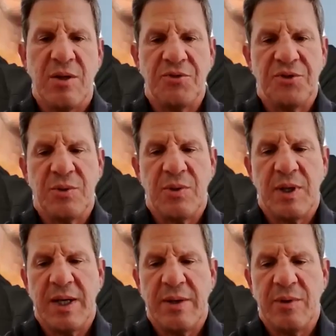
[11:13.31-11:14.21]
And
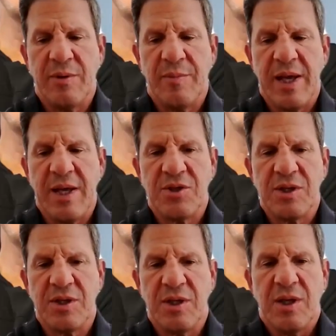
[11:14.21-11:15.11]
also I would
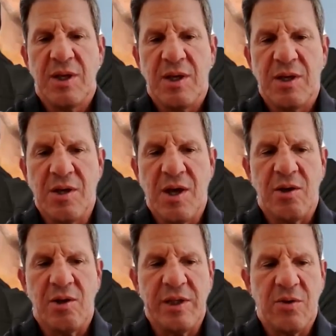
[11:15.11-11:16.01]
imagine
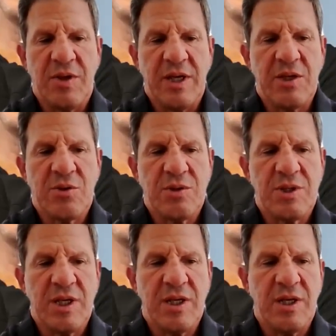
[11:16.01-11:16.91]
not only are they
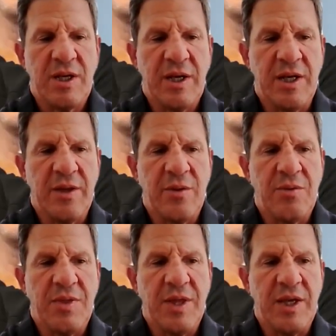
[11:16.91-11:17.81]
interested in, in other
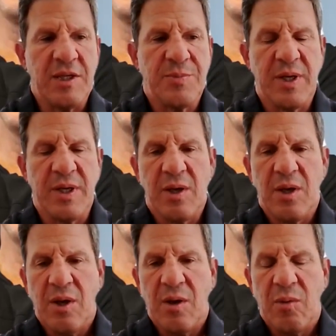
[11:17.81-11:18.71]
things, but
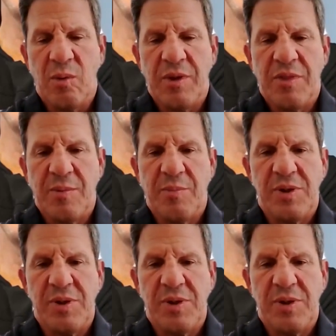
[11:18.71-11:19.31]
with the